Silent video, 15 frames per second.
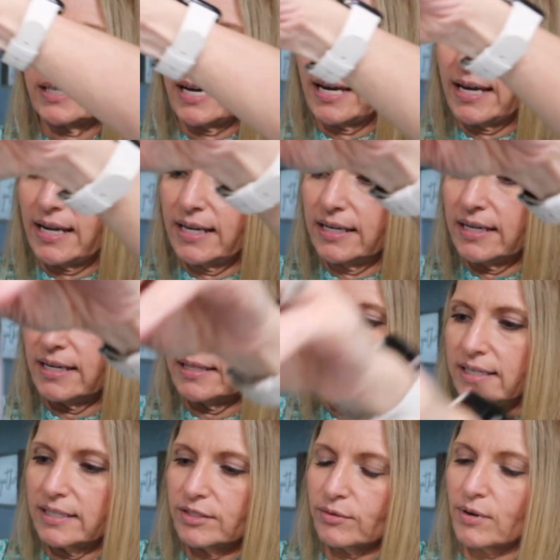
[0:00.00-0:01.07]
and
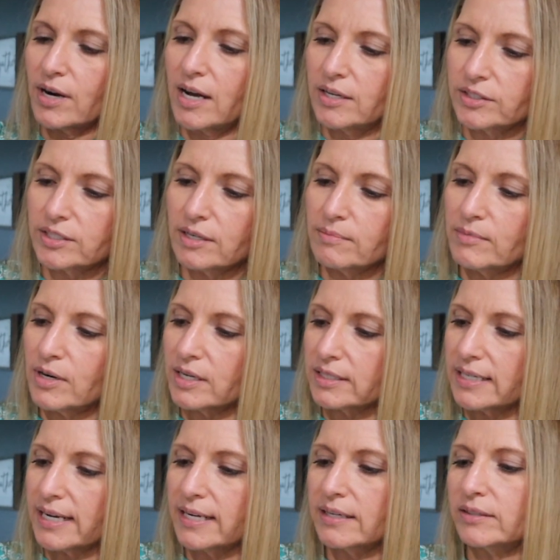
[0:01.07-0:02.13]
these were also marked
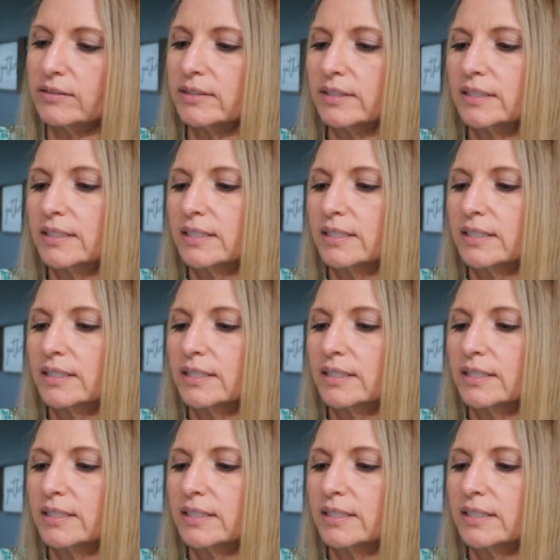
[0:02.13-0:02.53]
down